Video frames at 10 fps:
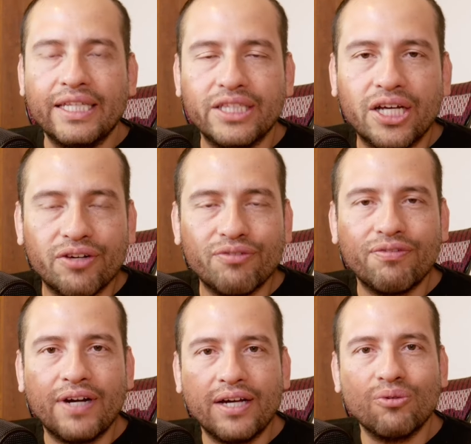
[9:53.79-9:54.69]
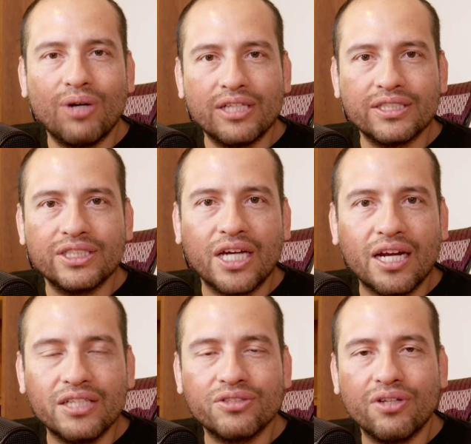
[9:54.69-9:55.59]
Another fight was
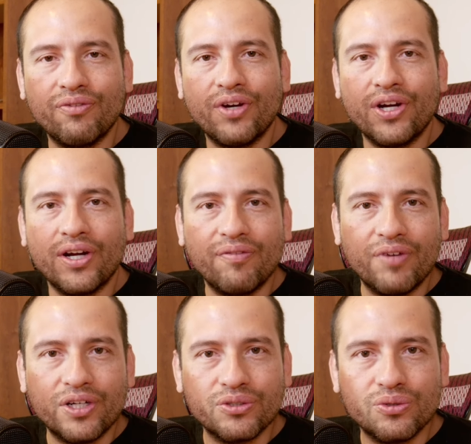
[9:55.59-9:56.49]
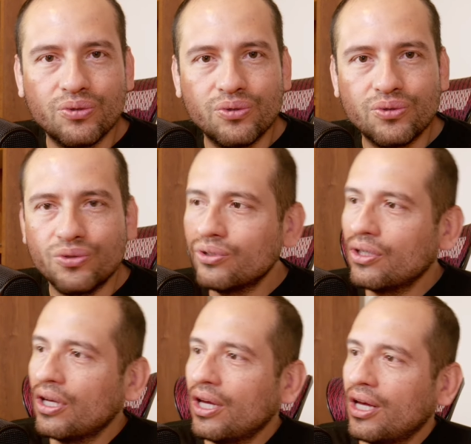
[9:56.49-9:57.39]
Charles Oliveira
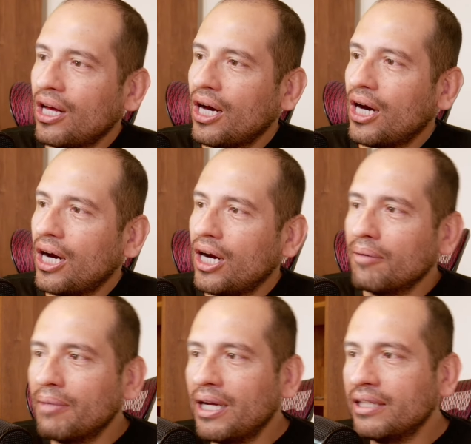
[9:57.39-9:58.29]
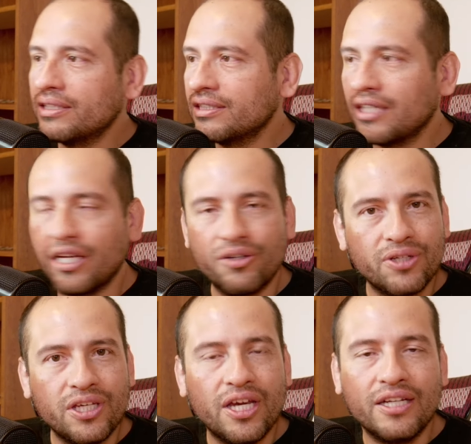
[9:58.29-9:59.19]
versus Armand
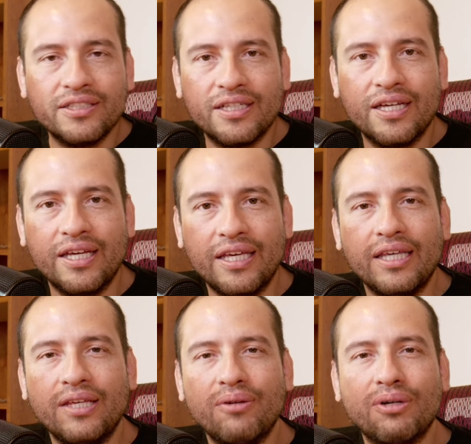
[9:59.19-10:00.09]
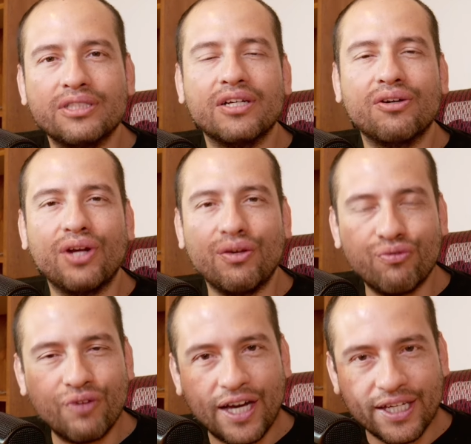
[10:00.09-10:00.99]
Tsarukyan. It was a
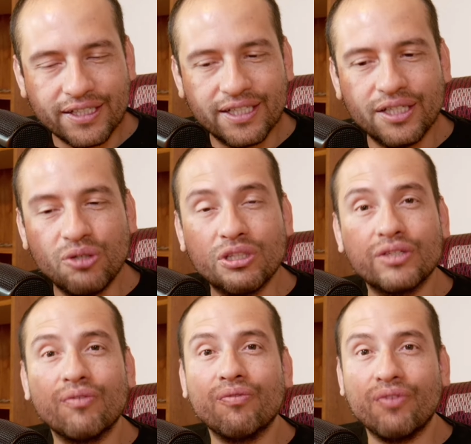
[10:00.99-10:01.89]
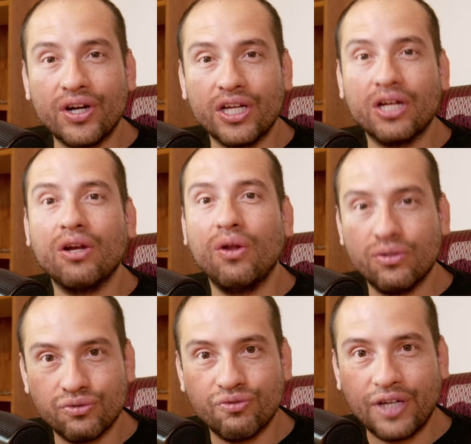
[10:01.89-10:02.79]
great fight. It was a very
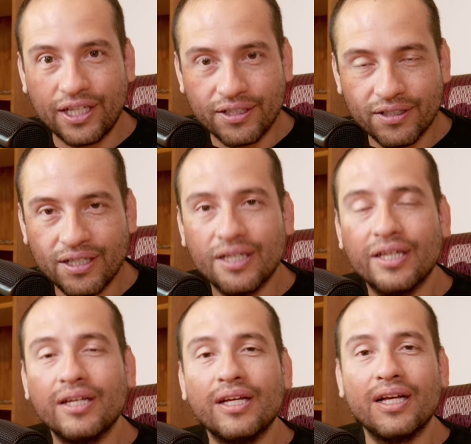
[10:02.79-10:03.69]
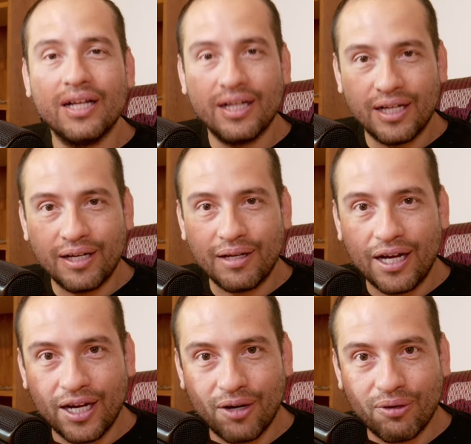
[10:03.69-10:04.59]
close fight.
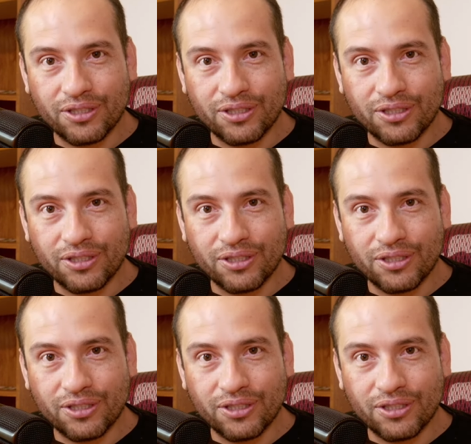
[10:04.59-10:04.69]
I